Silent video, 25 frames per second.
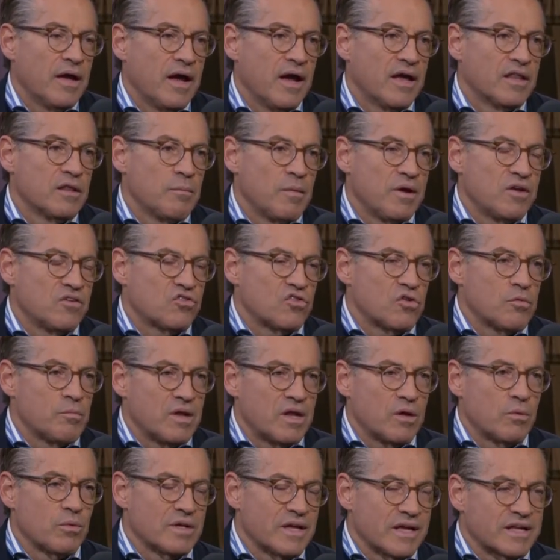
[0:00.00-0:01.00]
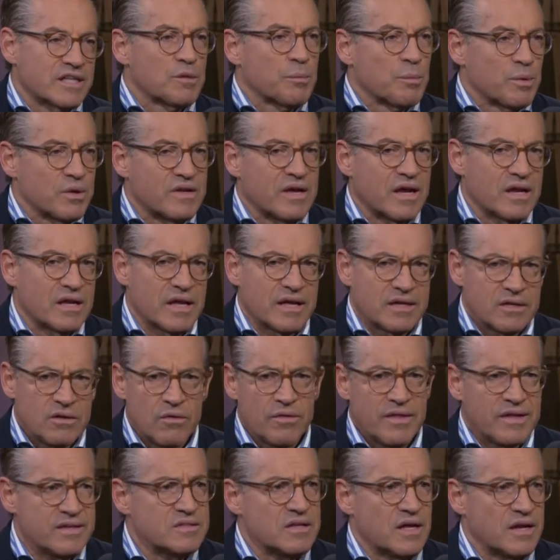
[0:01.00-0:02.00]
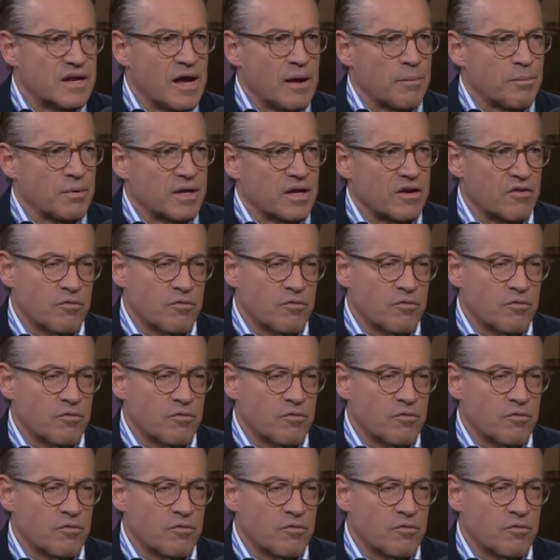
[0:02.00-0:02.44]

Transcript: And the mainstream media would like to pretend like, no, that's not happening.